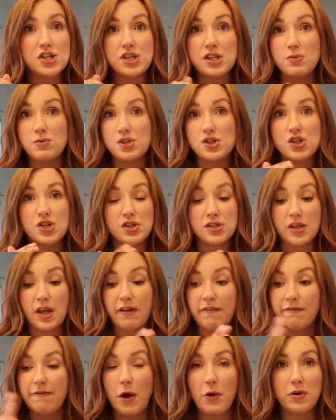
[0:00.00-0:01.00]
She was just
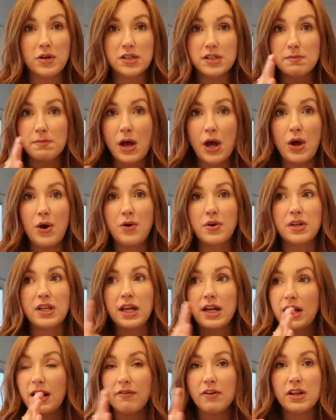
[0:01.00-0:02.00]
like focus mode,
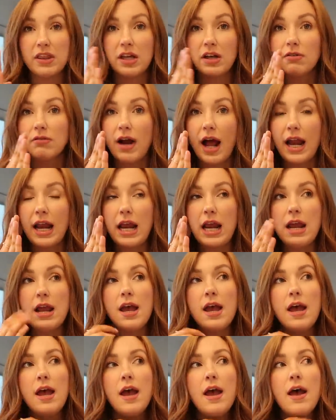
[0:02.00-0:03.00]
getting everything ready.